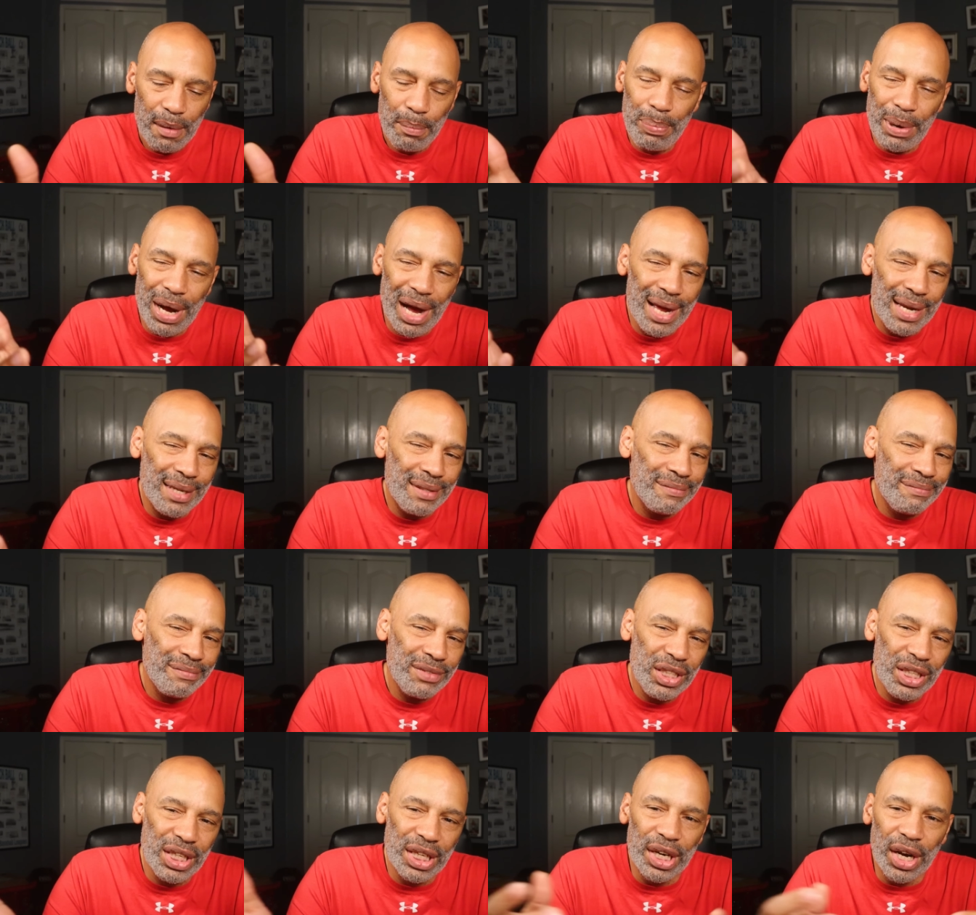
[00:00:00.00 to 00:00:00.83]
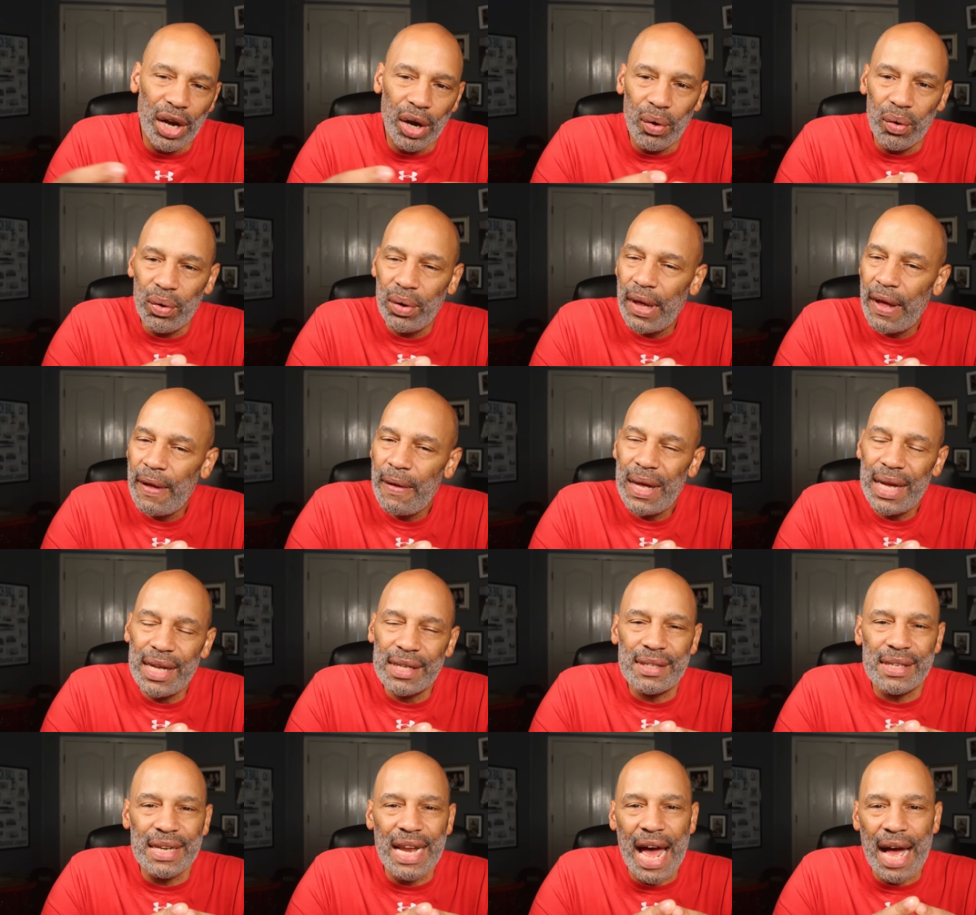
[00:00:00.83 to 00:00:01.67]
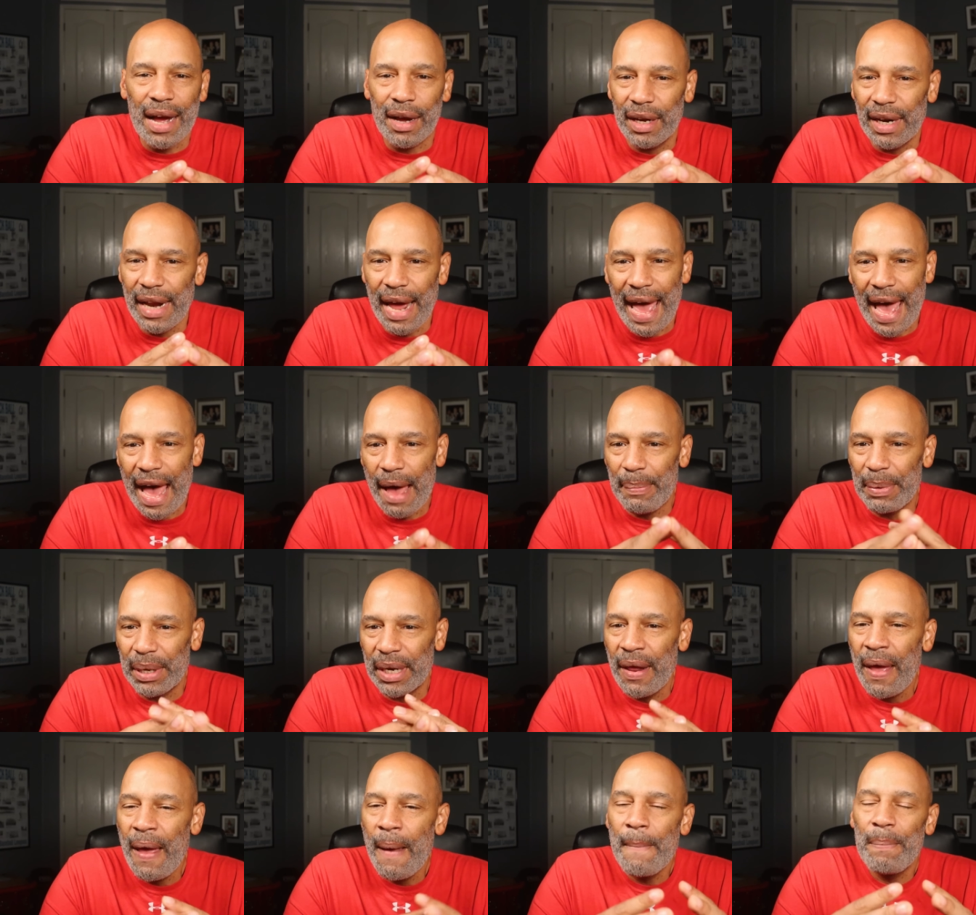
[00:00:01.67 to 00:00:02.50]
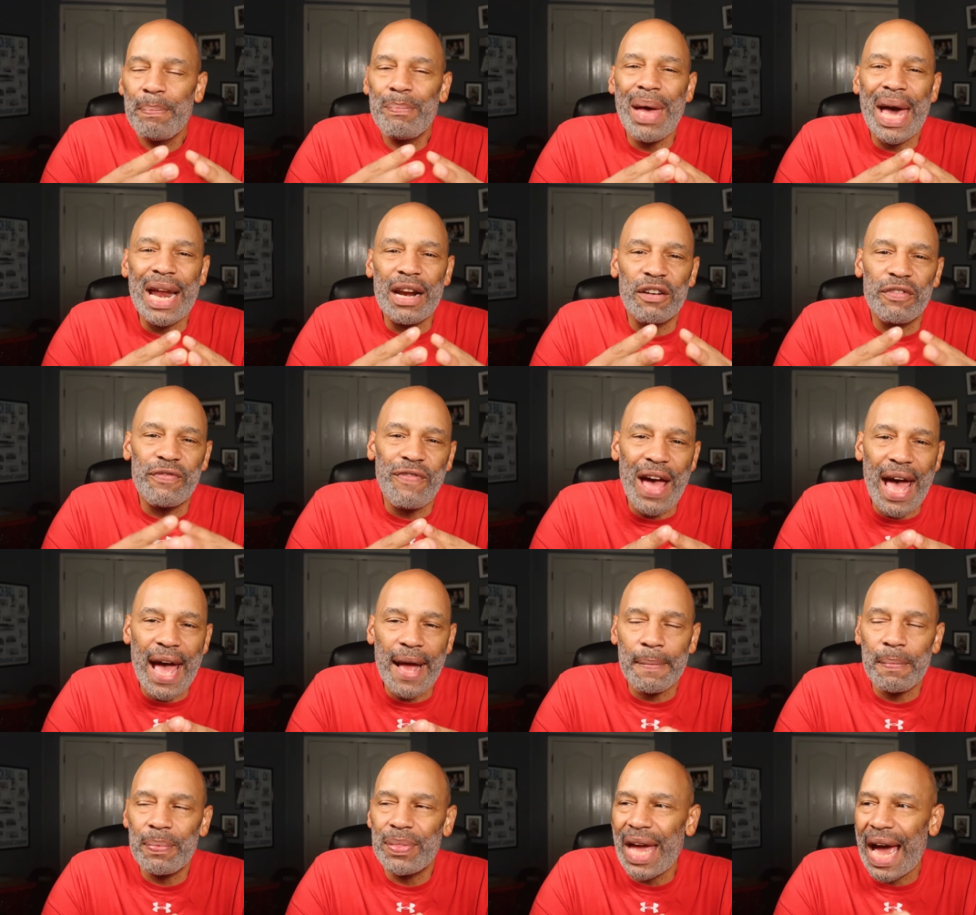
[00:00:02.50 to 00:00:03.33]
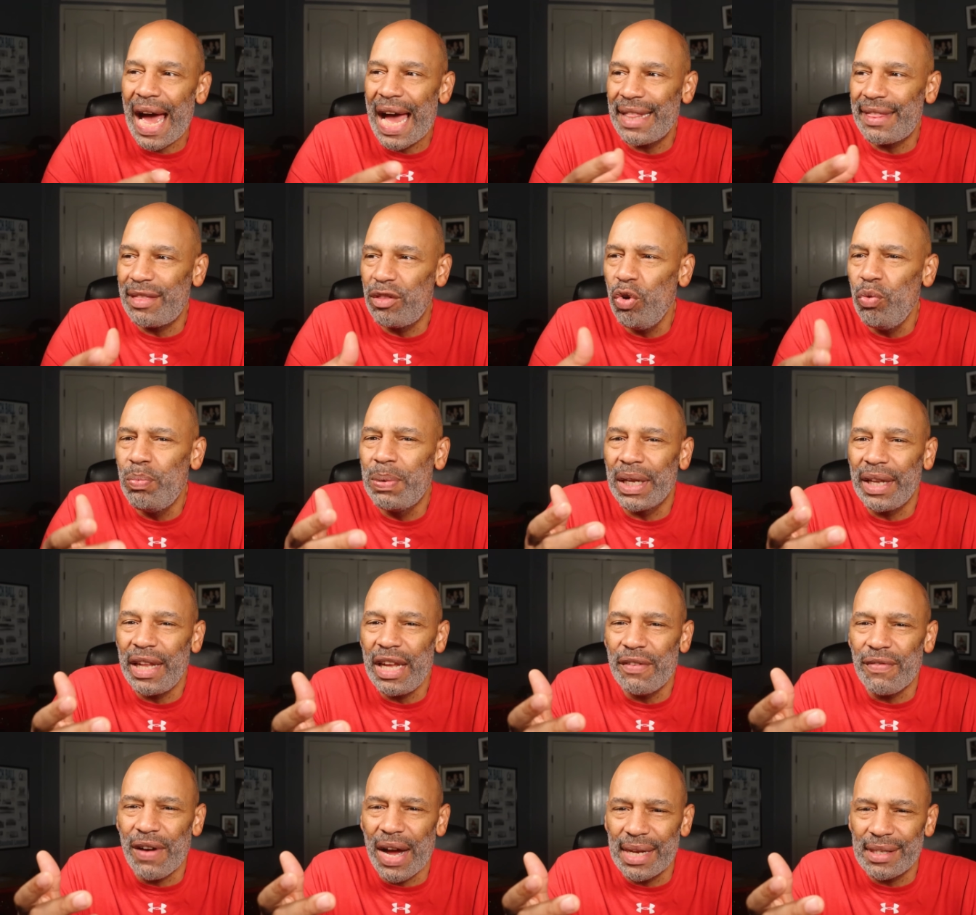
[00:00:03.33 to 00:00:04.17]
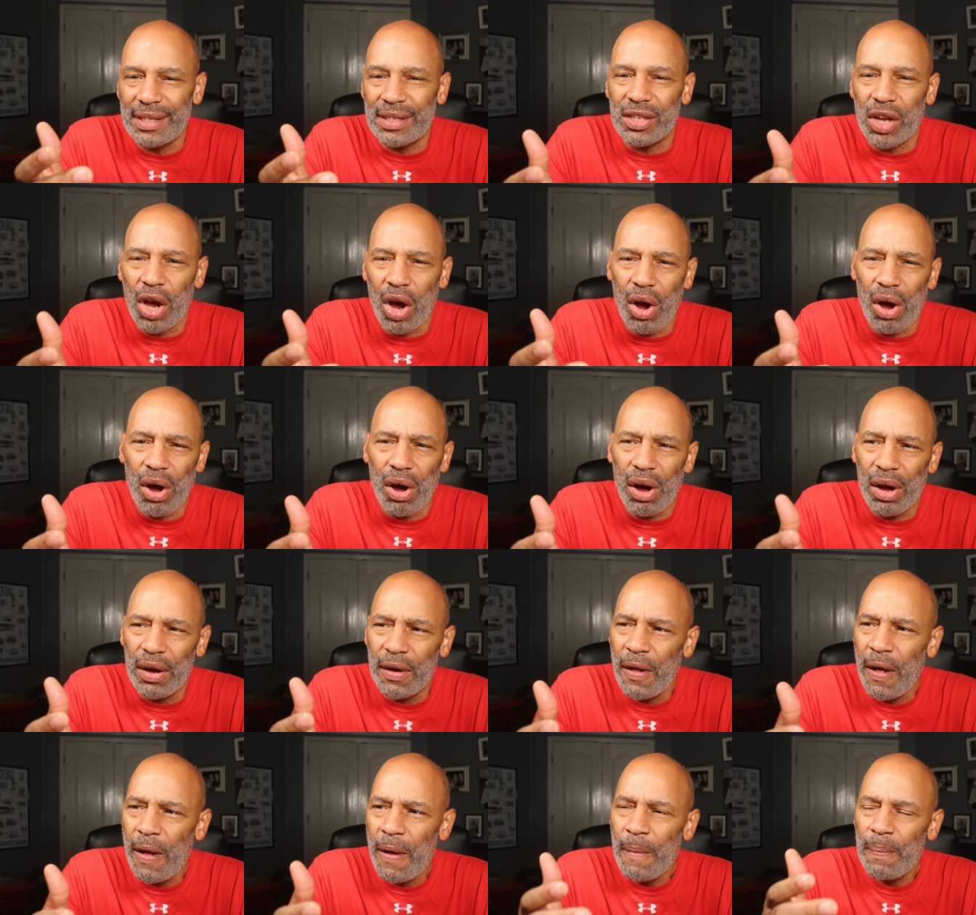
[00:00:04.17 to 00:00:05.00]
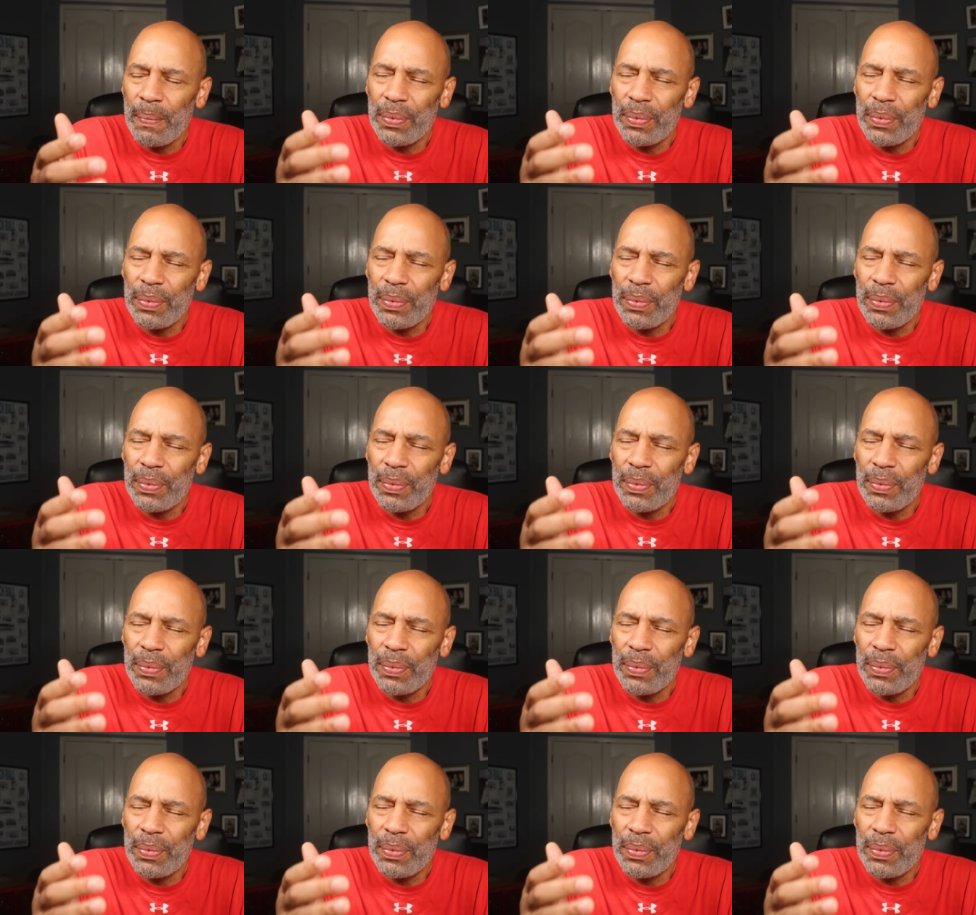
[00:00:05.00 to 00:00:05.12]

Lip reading: But, you know, it's not going to happen. Matter of fact, I do believe I saw